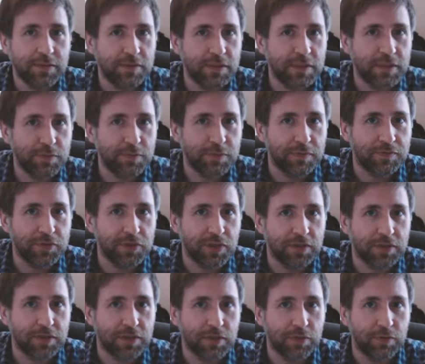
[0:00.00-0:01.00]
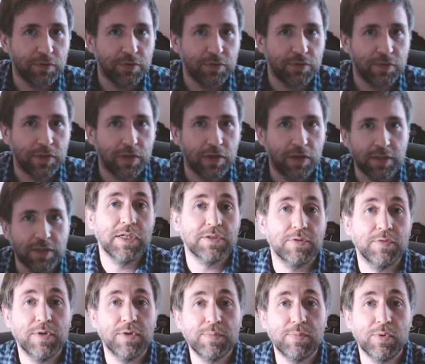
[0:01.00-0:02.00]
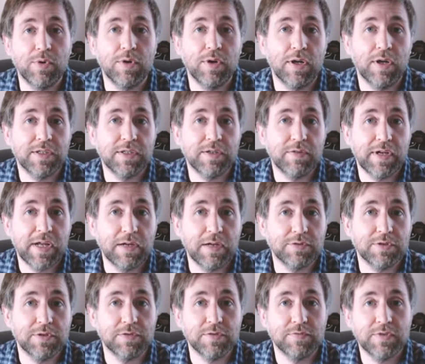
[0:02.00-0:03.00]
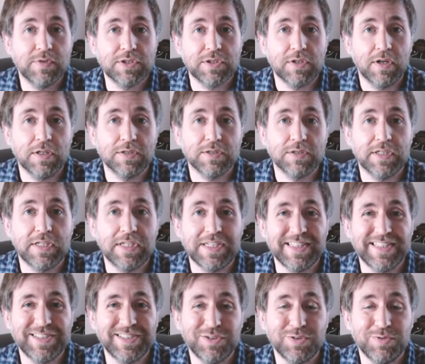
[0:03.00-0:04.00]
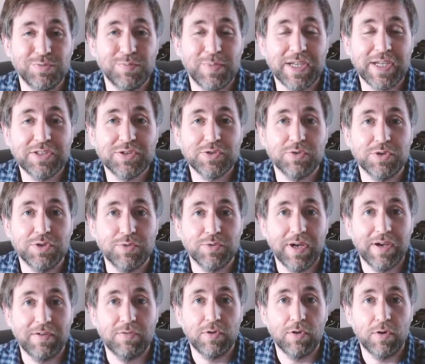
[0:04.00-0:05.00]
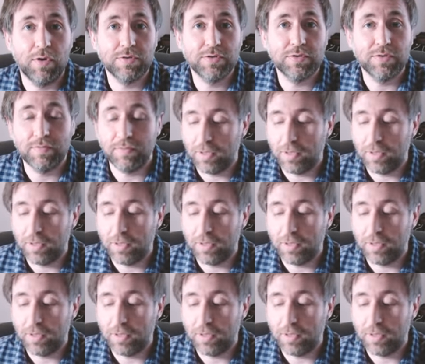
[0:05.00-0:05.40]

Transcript: So this is with just the ordinary light. So a really important idea in how to use a visualizer is to make sure you have lots of